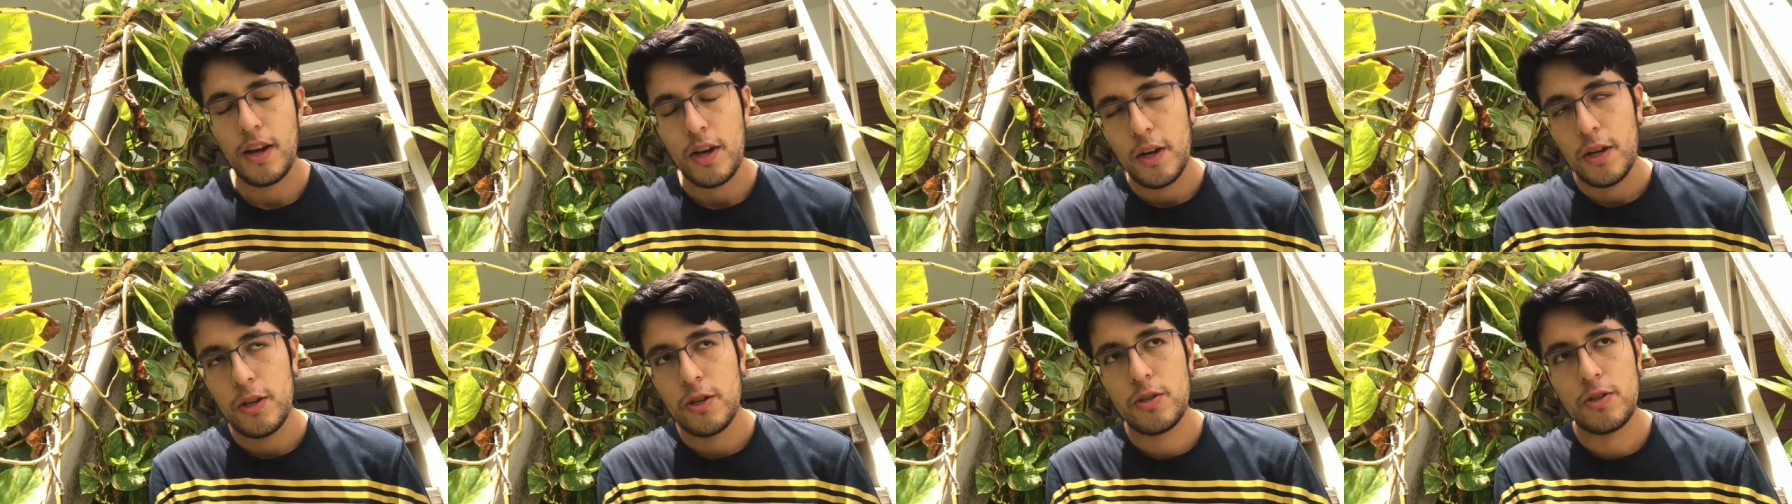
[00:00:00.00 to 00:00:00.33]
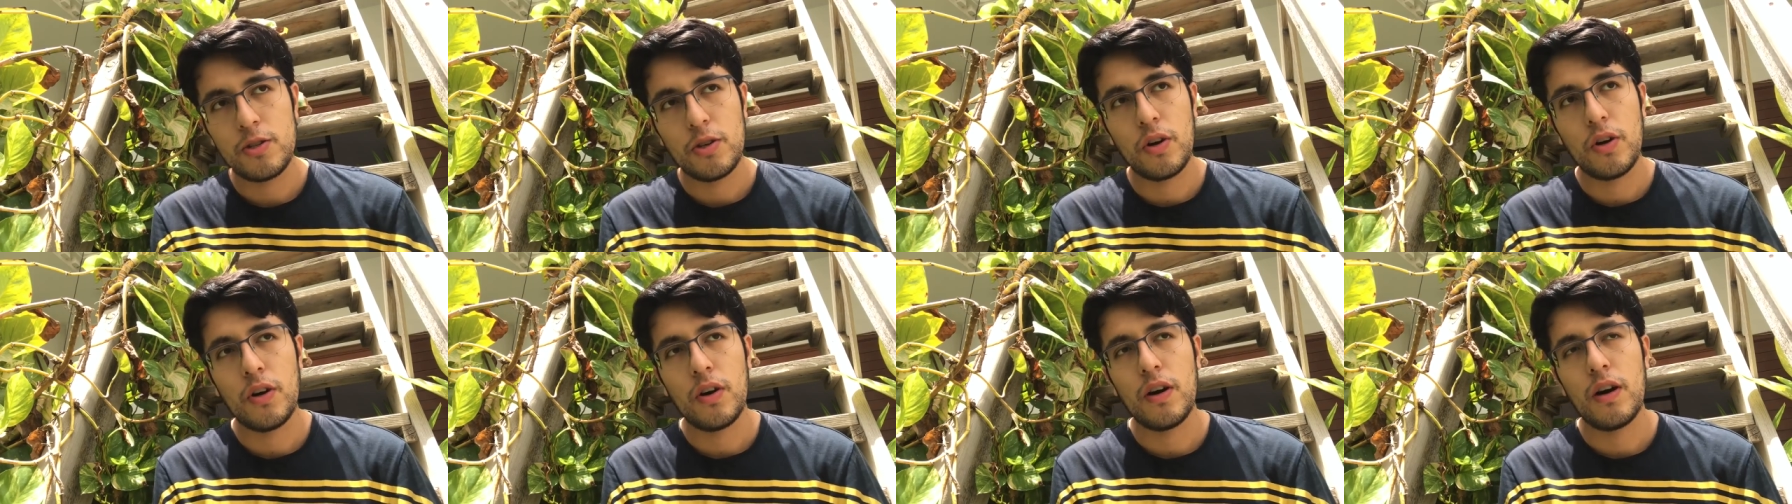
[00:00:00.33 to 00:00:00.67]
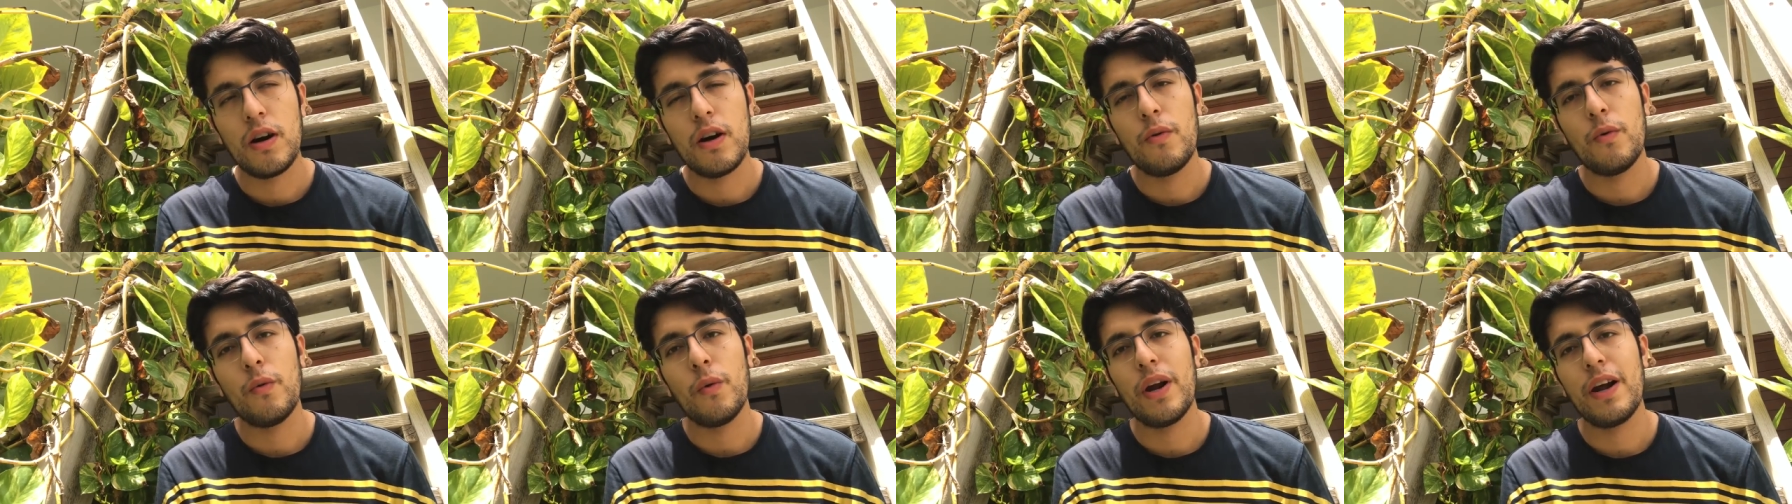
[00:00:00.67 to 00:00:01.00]

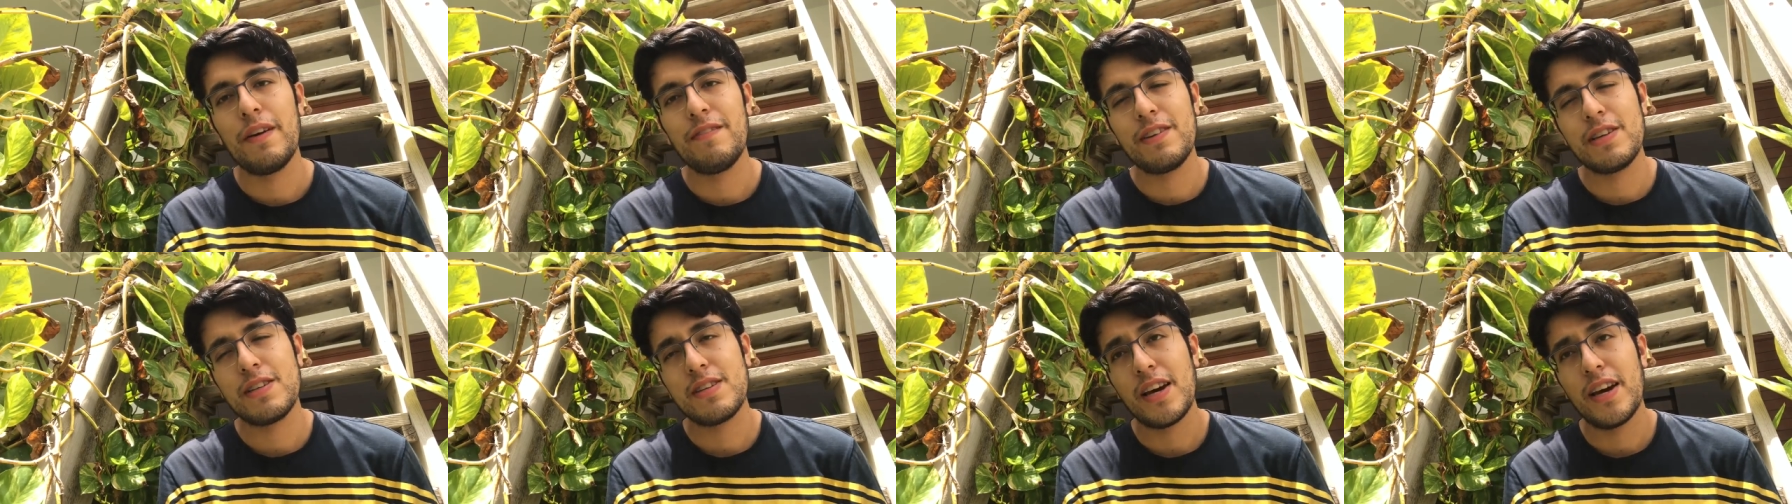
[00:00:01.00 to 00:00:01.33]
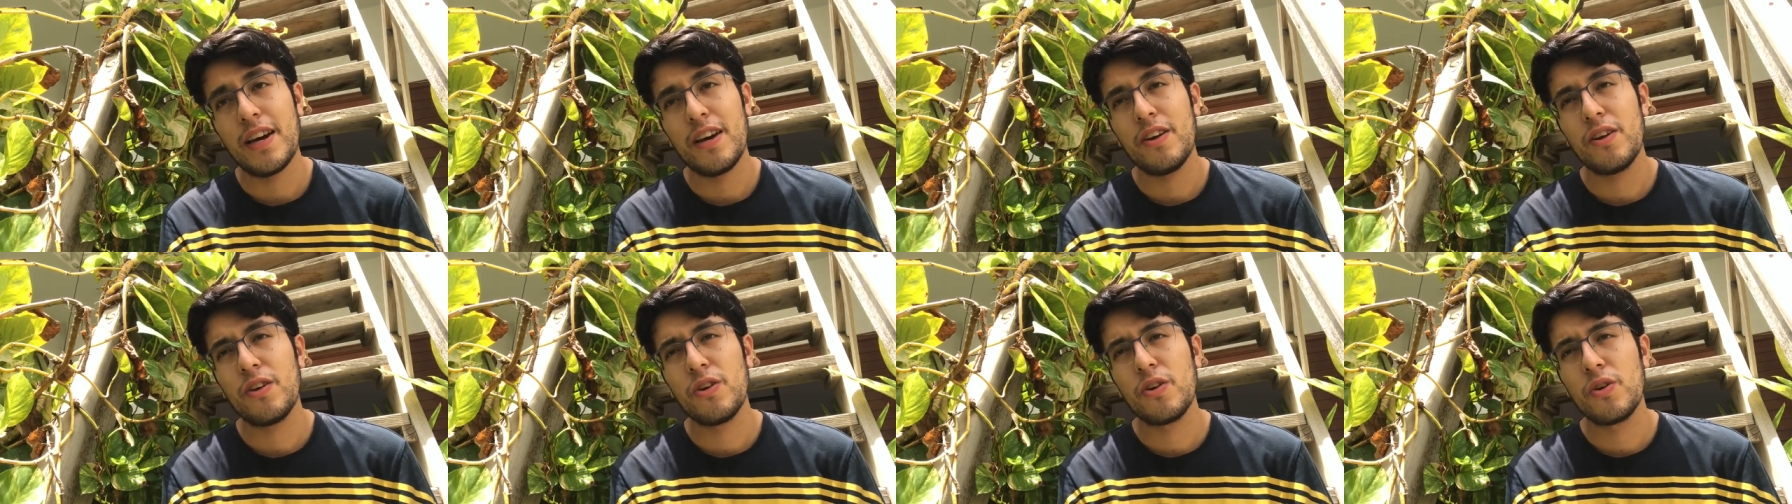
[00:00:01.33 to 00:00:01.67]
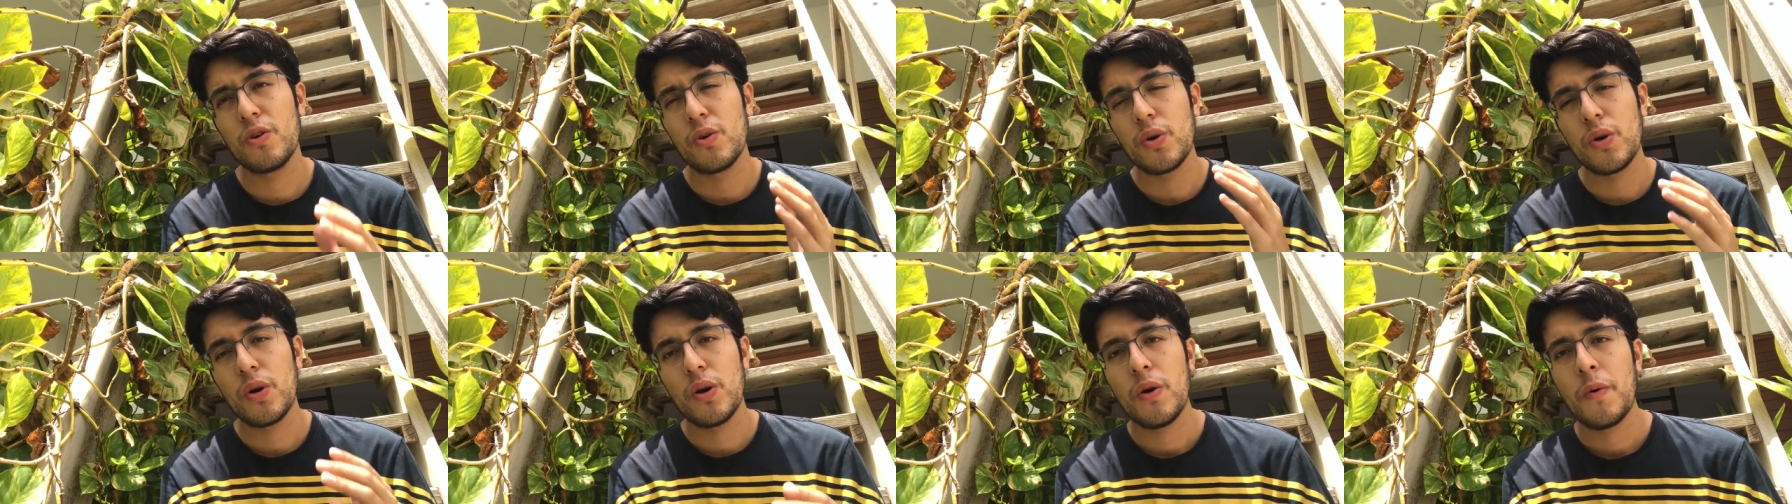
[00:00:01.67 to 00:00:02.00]
So what I've decided to
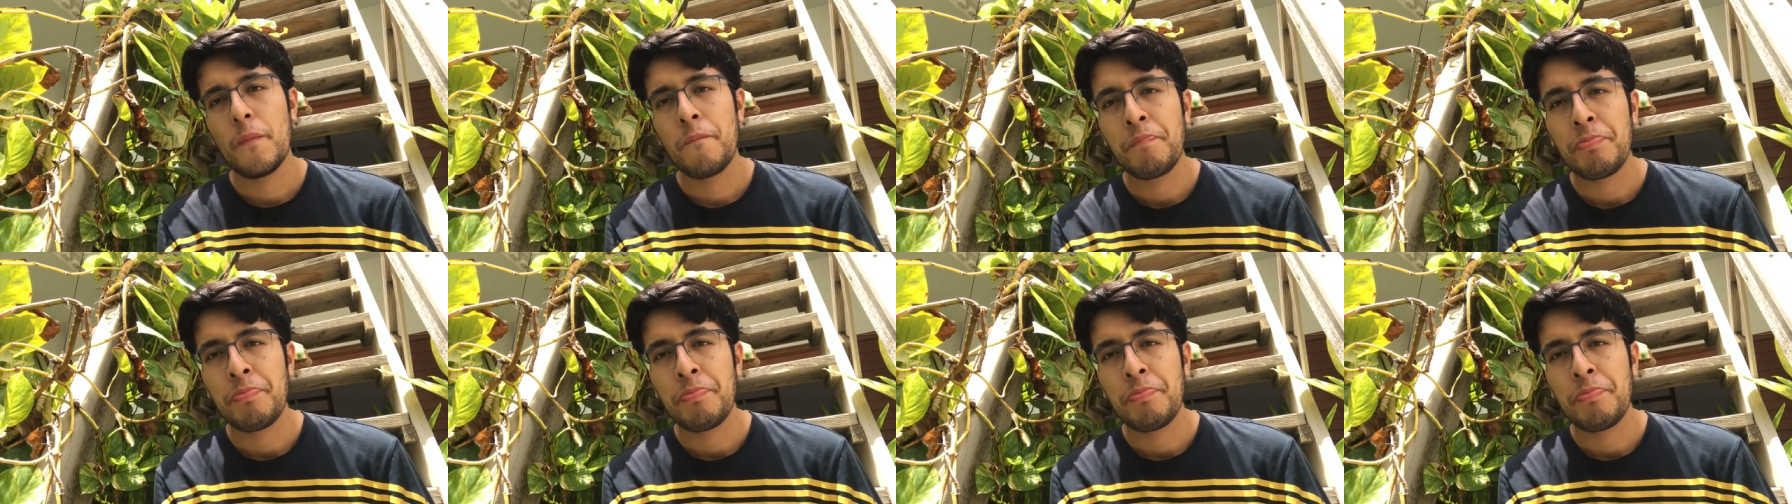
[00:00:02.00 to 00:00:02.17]
do